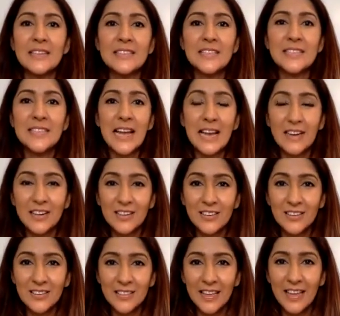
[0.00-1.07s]
it's a
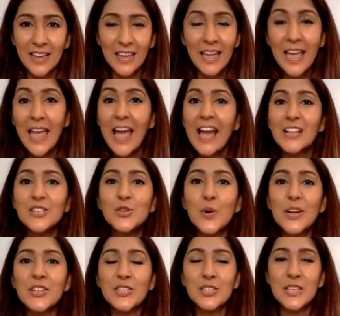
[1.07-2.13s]
technical thing, and so
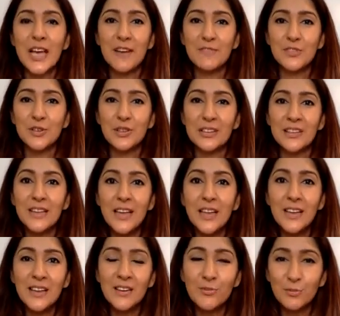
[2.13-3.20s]
I just have to
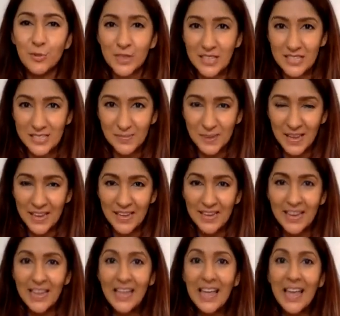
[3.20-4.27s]
live with this
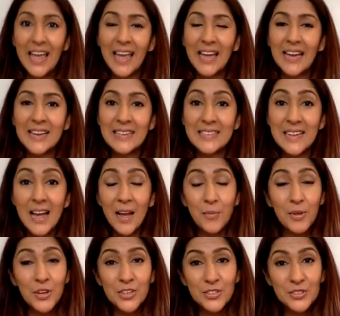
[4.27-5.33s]
pain. And
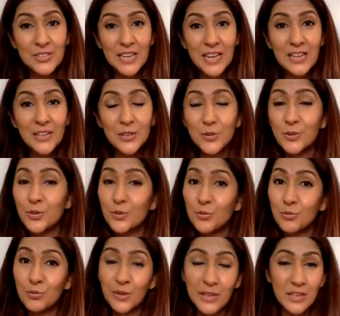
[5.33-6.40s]
I'm here to tell you,
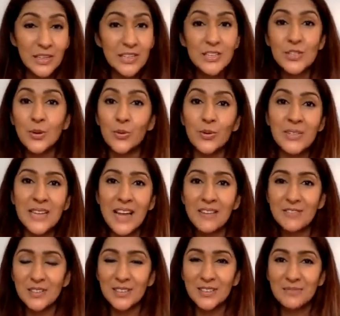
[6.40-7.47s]
you really don't
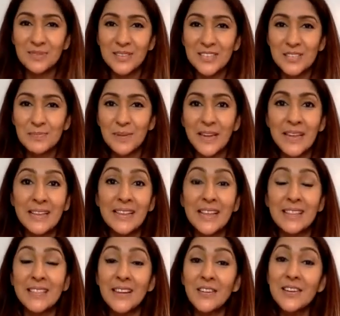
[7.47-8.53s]
have to live with this pain,
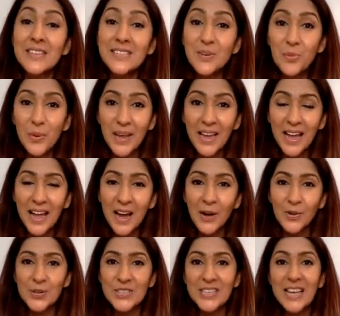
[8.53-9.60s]
that there is a way
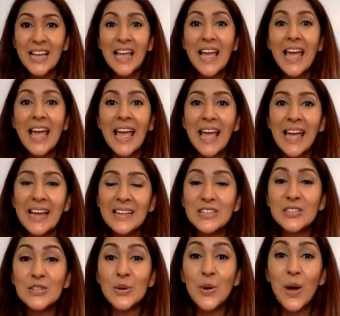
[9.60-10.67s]
out.
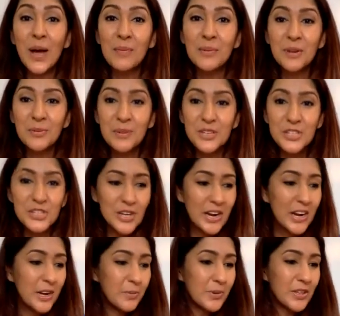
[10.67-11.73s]
And so I'm going to be
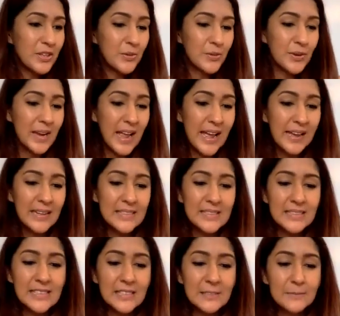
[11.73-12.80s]
sharing with you
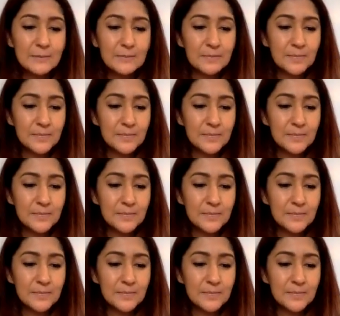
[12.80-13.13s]
next